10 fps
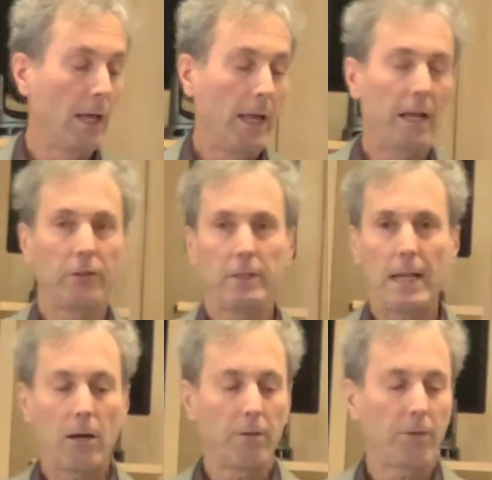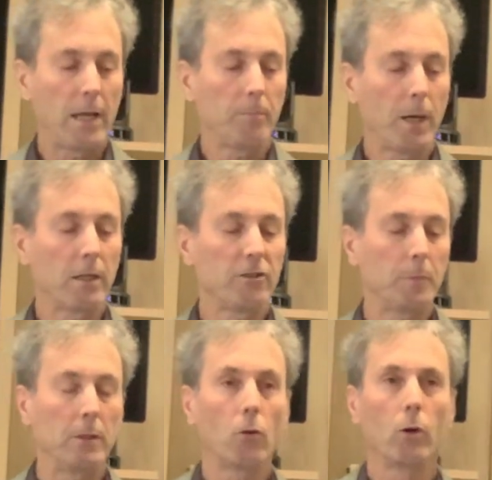as a terrifying punishment
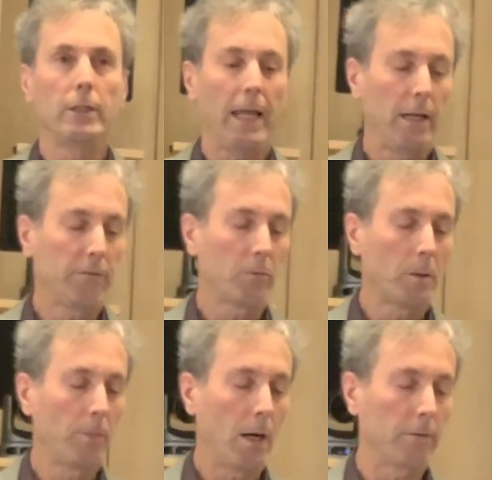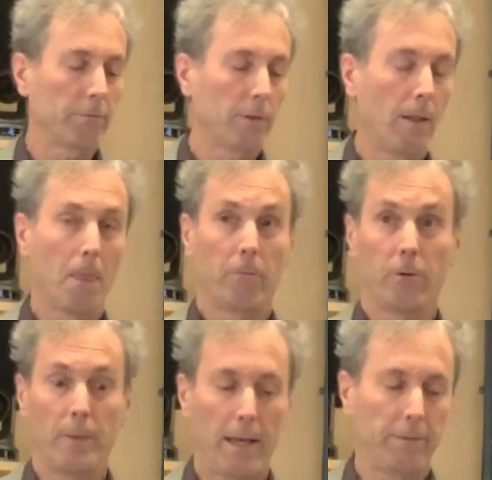ordained from above, from
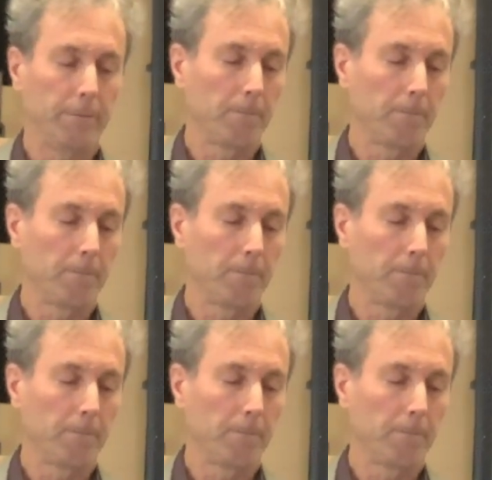heaven.